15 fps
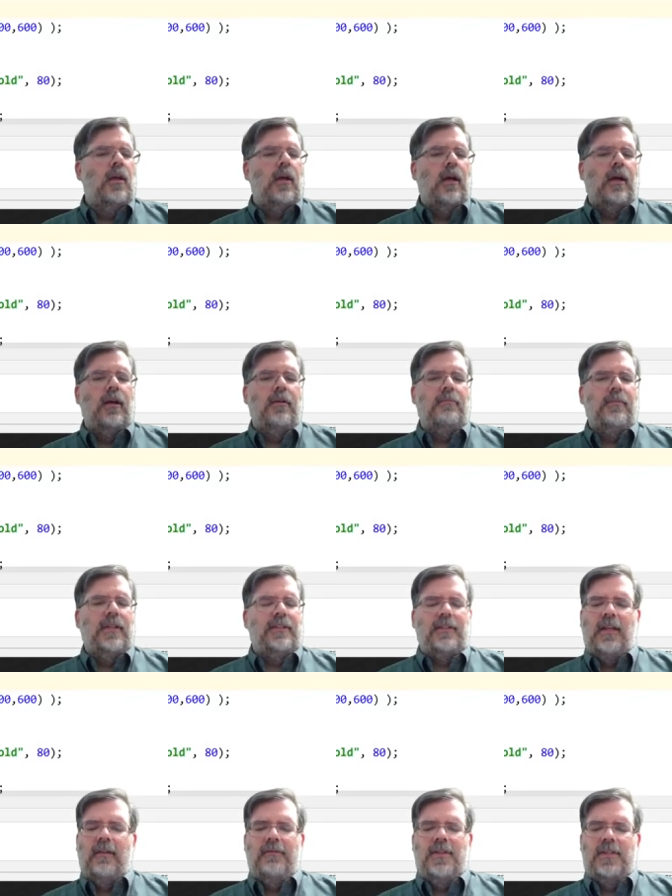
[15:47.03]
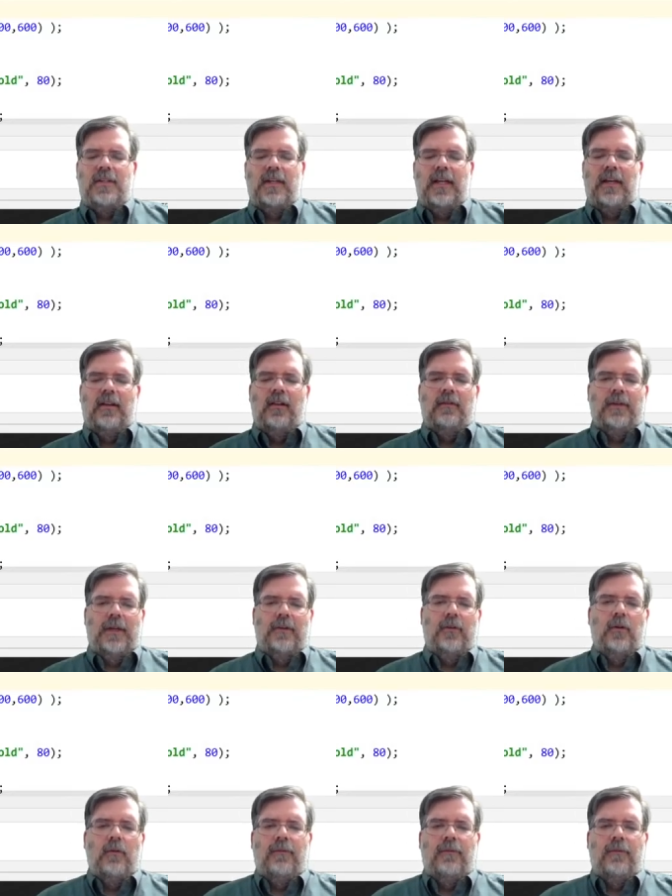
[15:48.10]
Let's give this an angle of, I don't know,